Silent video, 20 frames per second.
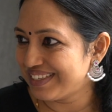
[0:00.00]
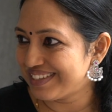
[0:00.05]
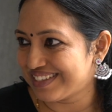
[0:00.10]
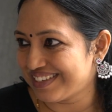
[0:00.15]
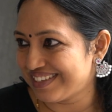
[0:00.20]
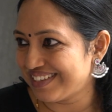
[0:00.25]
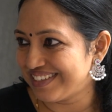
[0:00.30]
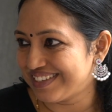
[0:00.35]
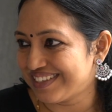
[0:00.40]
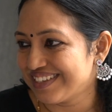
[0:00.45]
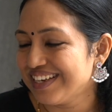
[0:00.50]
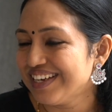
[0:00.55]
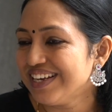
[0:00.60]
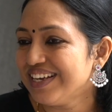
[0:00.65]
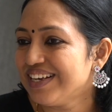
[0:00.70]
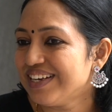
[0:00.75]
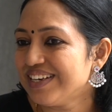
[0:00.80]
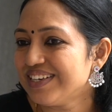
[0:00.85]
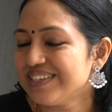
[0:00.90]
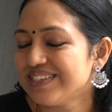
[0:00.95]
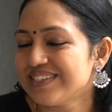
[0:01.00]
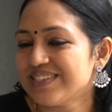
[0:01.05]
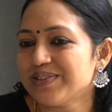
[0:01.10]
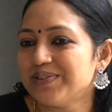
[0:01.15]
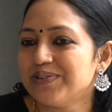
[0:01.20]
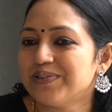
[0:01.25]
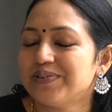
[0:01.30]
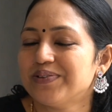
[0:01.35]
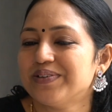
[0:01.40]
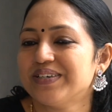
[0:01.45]
isn't it? So
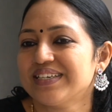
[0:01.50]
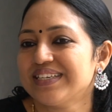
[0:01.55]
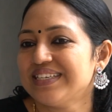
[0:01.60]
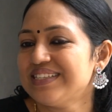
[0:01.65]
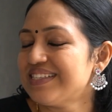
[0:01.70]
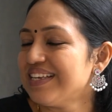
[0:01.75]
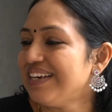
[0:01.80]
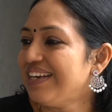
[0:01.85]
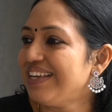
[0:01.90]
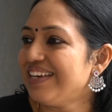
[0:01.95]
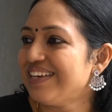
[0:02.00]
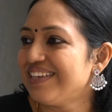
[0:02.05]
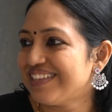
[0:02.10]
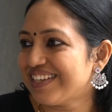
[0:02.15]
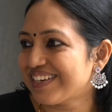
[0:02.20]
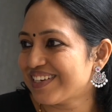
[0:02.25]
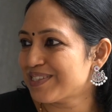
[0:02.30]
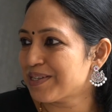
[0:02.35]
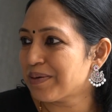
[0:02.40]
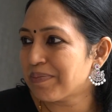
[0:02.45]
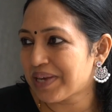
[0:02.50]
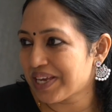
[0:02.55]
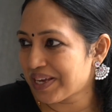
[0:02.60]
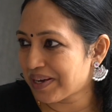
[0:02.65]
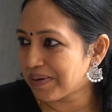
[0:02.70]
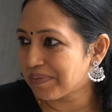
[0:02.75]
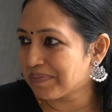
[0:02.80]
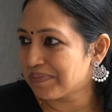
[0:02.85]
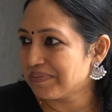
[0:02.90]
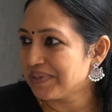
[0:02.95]
recently there is a
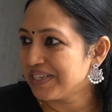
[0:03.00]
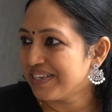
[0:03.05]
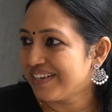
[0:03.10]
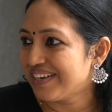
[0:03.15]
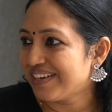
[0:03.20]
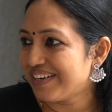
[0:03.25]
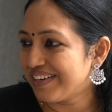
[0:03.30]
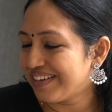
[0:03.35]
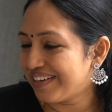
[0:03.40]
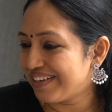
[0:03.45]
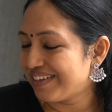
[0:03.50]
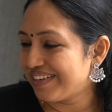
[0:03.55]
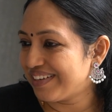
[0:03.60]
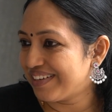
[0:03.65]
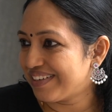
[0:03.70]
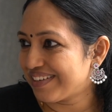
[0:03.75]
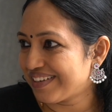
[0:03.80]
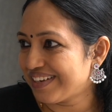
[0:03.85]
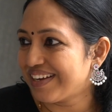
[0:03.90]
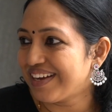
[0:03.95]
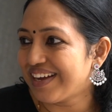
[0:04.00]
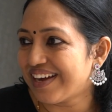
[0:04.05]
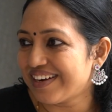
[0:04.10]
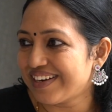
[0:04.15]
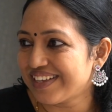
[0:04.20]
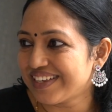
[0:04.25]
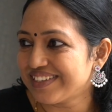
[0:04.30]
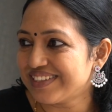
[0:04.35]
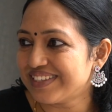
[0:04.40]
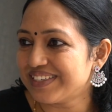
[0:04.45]
mayhem
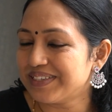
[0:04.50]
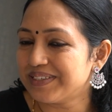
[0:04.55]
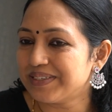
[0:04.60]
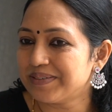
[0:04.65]
regarding the